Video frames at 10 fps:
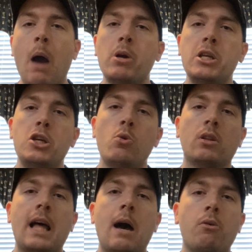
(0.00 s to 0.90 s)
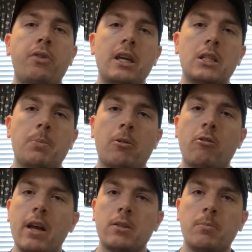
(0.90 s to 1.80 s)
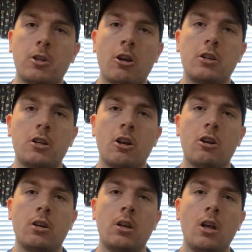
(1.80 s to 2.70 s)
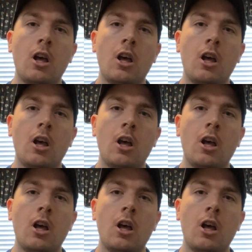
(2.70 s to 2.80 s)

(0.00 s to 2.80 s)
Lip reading: would you allow things to progress from turn to turn?